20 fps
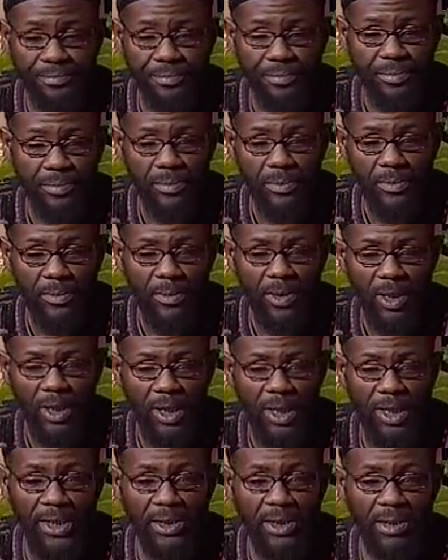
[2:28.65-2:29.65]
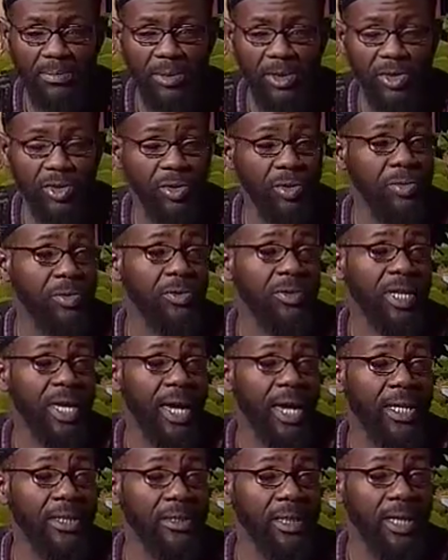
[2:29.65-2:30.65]
mm-hmm. into the material
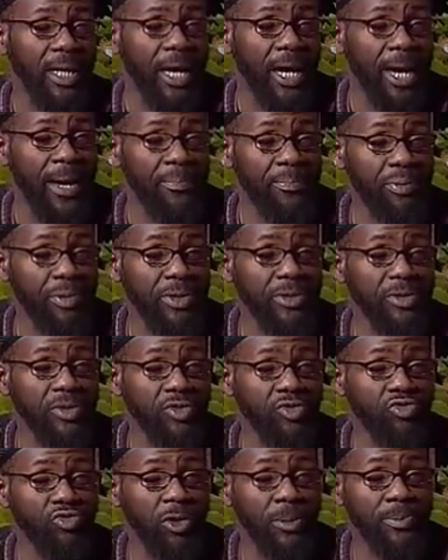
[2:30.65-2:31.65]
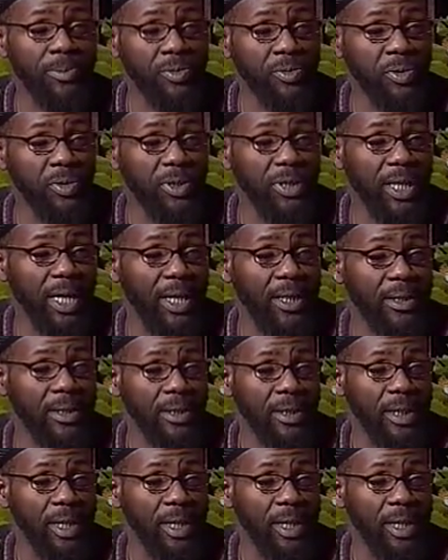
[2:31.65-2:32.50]
thing, mm-hmm. and prison strips you of that.